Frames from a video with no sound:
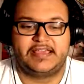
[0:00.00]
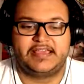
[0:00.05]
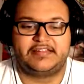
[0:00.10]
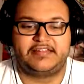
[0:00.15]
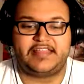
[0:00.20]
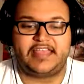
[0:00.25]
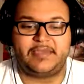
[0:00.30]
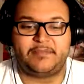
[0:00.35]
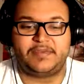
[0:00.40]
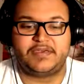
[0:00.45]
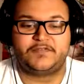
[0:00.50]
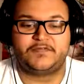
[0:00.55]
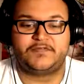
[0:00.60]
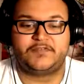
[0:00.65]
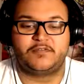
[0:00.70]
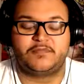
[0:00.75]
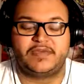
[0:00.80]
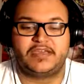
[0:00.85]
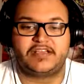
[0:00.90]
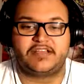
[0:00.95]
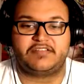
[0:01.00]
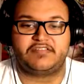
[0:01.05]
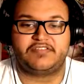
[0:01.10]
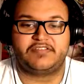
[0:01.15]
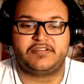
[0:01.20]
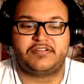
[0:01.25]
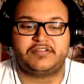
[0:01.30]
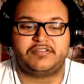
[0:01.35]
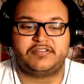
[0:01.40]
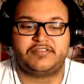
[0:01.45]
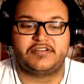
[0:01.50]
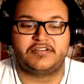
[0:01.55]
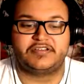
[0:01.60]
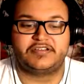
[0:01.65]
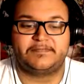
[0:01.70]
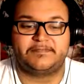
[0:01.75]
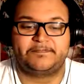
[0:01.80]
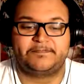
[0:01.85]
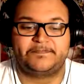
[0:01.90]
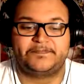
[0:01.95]
Damian threw me a concerned look.
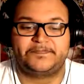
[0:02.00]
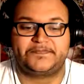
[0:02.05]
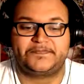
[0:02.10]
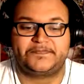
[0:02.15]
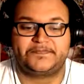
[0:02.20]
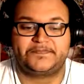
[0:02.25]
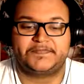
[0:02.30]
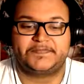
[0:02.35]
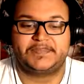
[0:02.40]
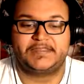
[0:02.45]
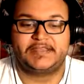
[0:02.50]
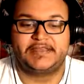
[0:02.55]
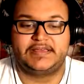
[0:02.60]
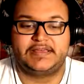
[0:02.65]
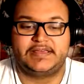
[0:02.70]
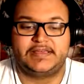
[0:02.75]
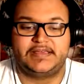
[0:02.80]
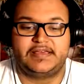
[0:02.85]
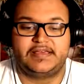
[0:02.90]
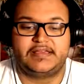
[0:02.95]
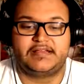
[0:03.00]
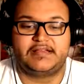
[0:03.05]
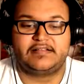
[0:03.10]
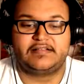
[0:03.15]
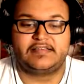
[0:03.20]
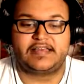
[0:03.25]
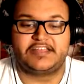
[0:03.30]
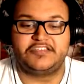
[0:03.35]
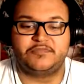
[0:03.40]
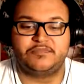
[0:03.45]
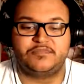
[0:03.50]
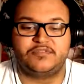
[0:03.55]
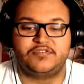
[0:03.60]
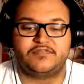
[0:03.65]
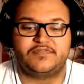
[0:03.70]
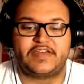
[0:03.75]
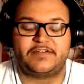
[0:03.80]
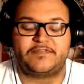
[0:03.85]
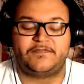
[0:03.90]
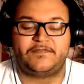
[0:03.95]
Can you move
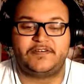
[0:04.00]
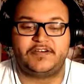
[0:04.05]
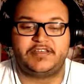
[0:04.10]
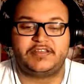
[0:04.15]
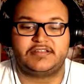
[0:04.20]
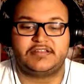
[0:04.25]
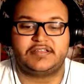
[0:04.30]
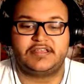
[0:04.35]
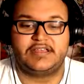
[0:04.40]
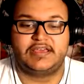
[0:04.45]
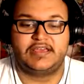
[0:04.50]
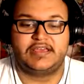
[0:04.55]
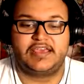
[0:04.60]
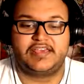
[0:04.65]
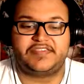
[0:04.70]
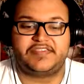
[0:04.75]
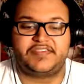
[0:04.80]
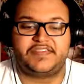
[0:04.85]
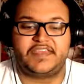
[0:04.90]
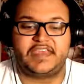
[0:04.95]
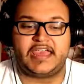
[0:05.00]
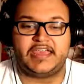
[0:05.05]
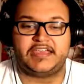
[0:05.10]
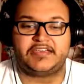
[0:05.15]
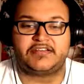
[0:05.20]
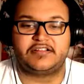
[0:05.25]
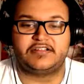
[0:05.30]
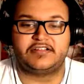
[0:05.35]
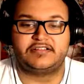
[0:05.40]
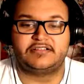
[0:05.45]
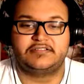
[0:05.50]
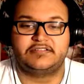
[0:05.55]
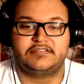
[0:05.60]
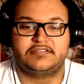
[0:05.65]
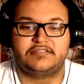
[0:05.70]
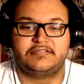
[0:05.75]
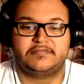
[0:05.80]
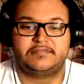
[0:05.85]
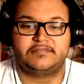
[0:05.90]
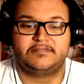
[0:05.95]
that foot? Is it the ankle?
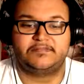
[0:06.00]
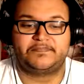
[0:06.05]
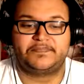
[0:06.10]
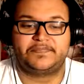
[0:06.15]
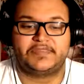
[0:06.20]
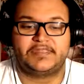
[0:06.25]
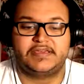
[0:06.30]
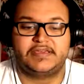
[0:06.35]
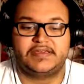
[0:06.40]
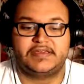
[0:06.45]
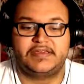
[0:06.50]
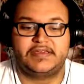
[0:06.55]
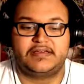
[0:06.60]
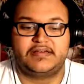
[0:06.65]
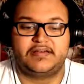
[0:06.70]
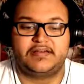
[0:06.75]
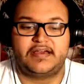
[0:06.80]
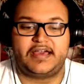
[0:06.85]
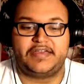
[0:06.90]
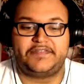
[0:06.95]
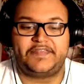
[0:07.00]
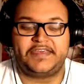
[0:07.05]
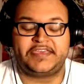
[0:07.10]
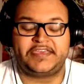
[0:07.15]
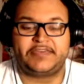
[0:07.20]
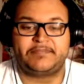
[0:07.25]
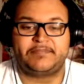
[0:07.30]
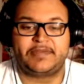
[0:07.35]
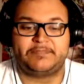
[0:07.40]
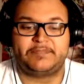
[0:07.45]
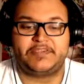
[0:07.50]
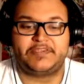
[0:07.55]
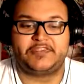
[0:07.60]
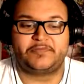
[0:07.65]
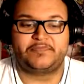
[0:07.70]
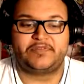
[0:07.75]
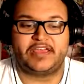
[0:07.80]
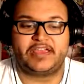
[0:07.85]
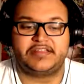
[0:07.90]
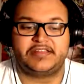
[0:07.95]
I think it might be
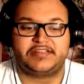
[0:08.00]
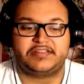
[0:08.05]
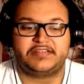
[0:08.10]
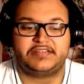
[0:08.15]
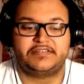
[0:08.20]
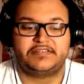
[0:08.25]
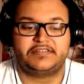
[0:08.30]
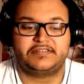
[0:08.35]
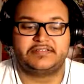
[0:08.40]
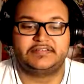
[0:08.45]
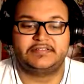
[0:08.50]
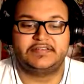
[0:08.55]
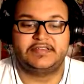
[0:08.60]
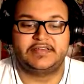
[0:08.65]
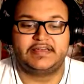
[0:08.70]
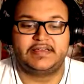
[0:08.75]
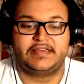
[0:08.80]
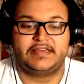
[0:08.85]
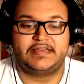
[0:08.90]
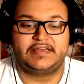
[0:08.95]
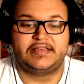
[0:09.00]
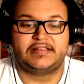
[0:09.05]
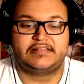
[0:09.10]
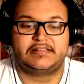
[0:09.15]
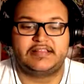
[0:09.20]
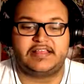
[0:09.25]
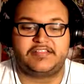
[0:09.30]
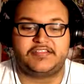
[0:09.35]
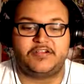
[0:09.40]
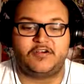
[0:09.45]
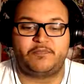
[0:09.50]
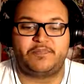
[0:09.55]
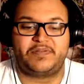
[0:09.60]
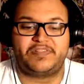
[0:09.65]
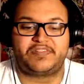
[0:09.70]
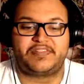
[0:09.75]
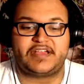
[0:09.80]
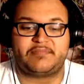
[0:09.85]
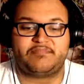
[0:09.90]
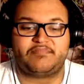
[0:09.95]
sprained. Let's hope it's
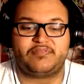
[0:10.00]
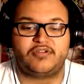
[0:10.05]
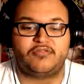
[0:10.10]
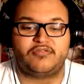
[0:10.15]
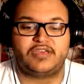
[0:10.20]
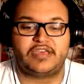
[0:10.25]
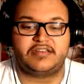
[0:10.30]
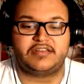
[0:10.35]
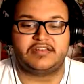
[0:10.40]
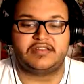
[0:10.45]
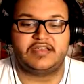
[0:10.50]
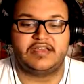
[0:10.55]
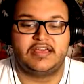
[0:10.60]
not broken.